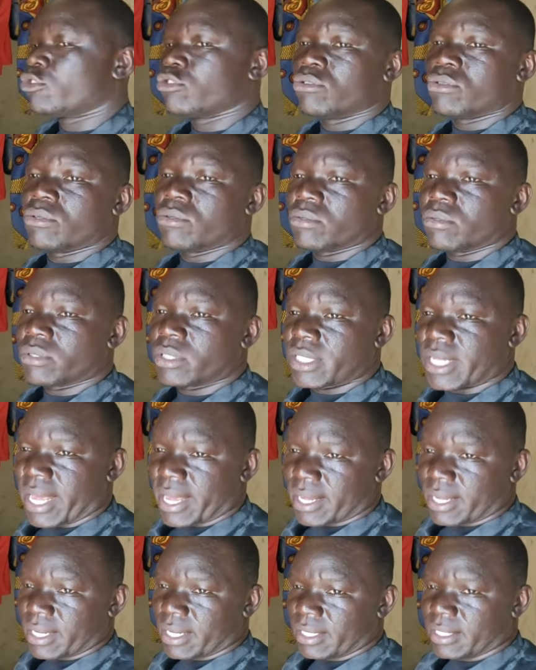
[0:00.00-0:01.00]
to
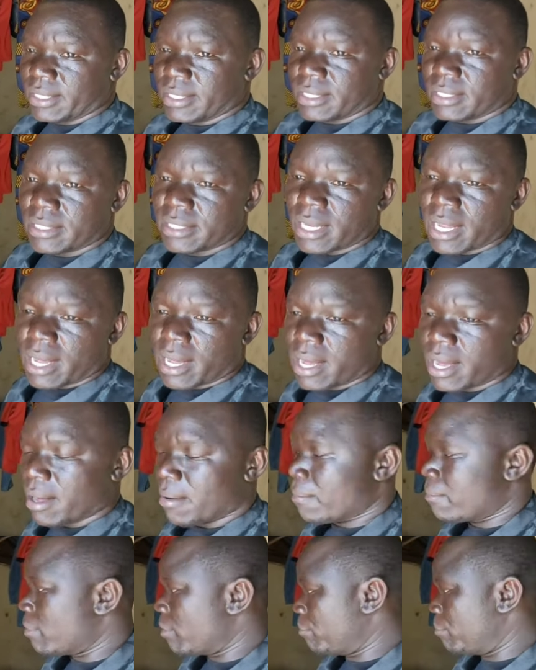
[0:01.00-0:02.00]
take his
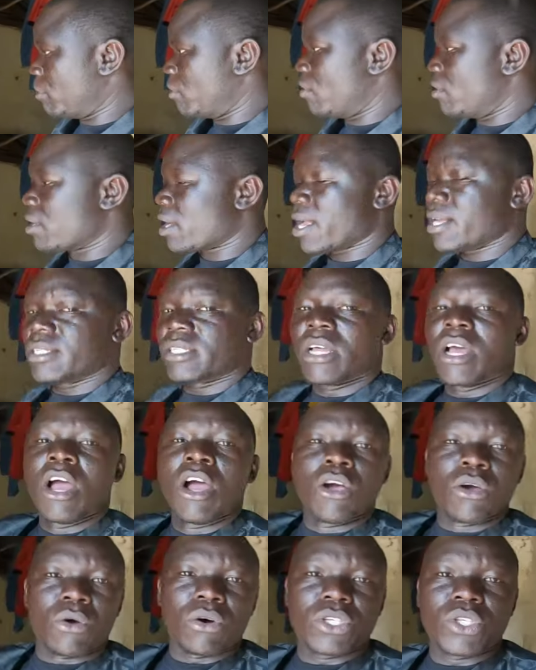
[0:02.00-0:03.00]
uh, belongings
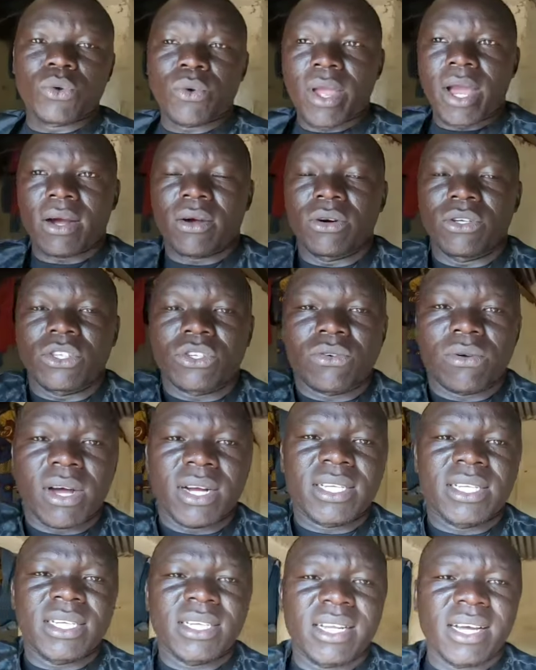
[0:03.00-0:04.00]
because we are
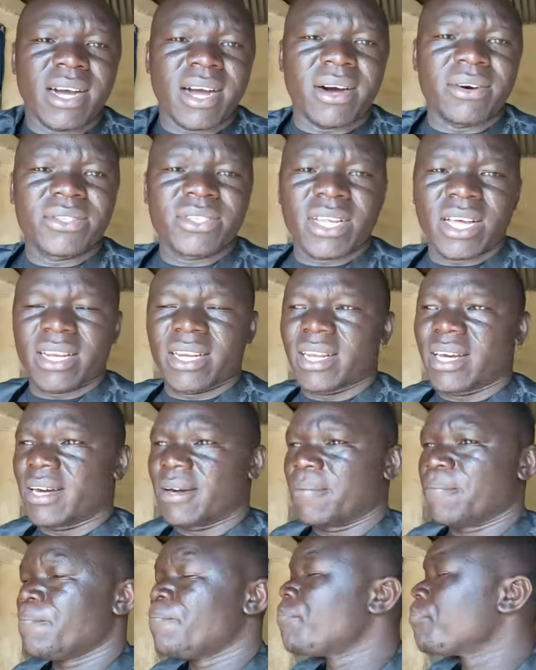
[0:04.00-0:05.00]
constructing the house, and uh,